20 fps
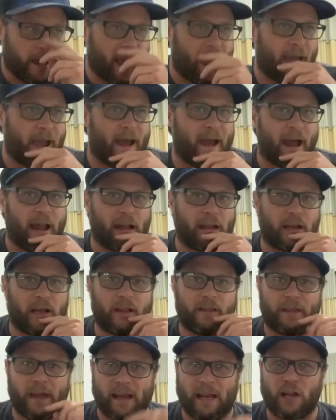And
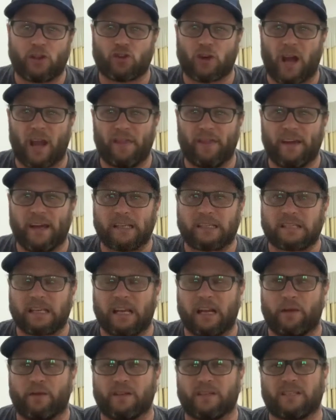then I tried this
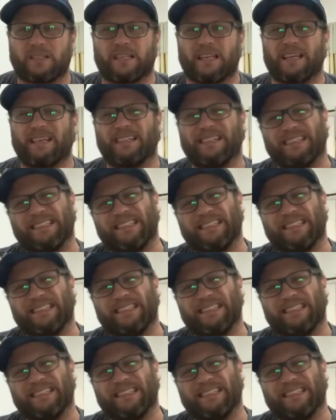and I was just like,